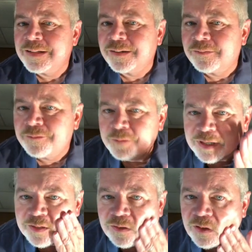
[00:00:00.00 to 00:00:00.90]
You know,
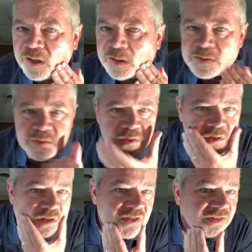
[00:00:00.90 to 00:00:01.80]
what I don't like is
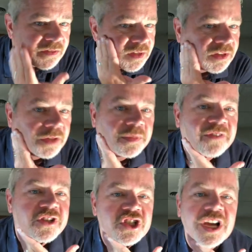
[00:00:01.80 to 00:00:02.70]
there's a little bit
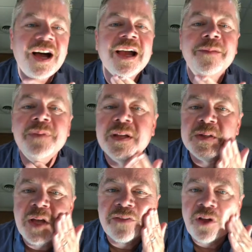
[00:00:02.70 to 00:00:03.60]
of a shine
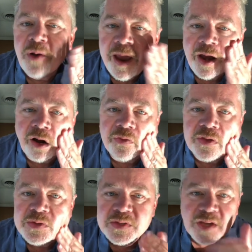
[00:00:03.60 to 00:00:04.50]
because I have no hair on
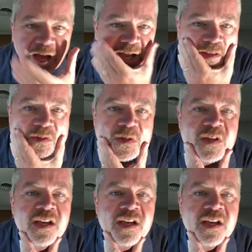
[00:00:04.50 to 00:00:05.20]
those sides.